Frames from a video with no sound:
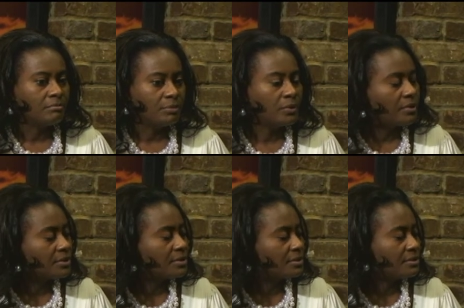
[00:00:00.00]

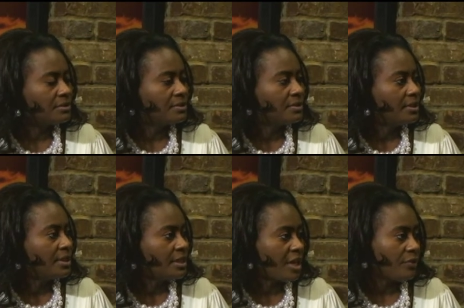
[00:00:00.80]
books
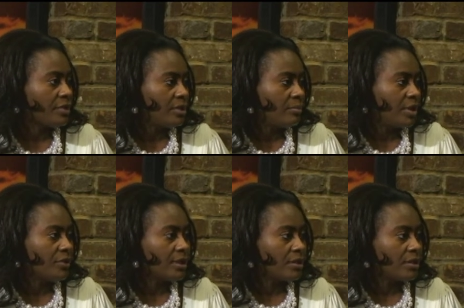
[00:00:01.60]
in African American